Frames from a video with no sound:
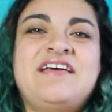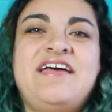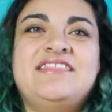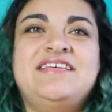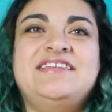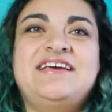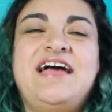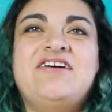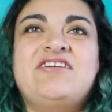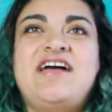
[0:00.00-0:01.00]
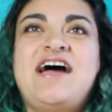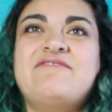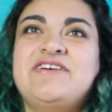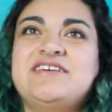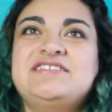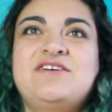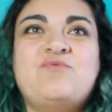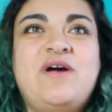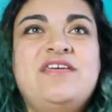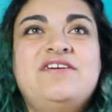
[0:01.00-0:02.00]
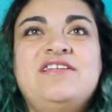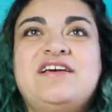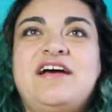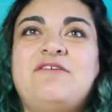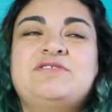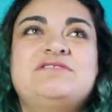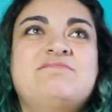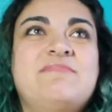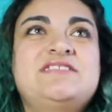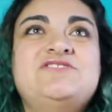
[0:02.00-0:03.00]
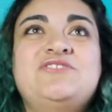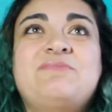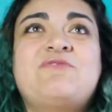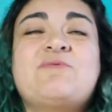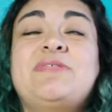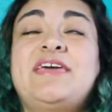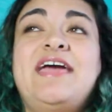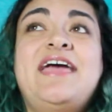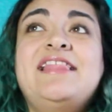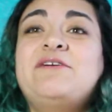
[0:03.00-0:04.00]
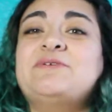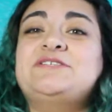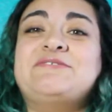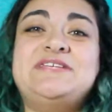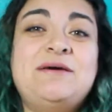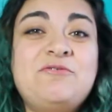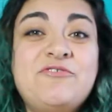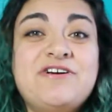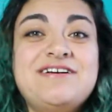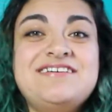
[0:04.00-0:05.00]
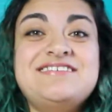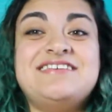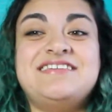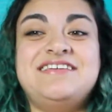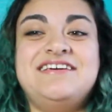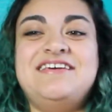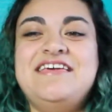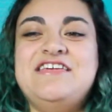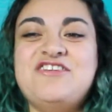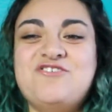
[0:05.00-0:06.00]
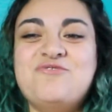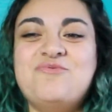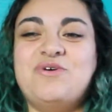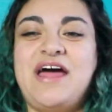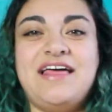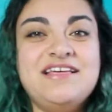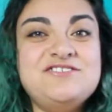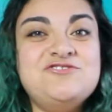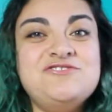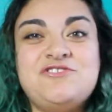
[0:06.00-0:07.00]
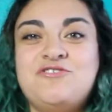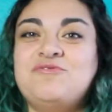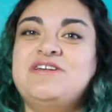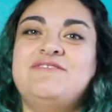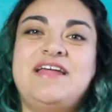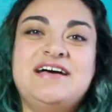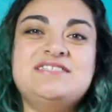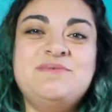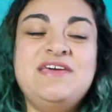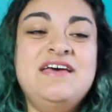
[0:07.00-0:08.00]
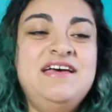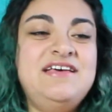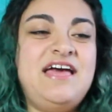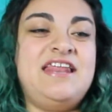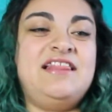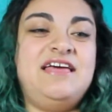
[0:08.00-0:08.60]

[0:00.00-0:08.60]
And then like I already have like a set waiter, like I would message him before, be like, hey, like reserve a table for us. And like he knew what I like to drink, so he wouldn't even ask me. And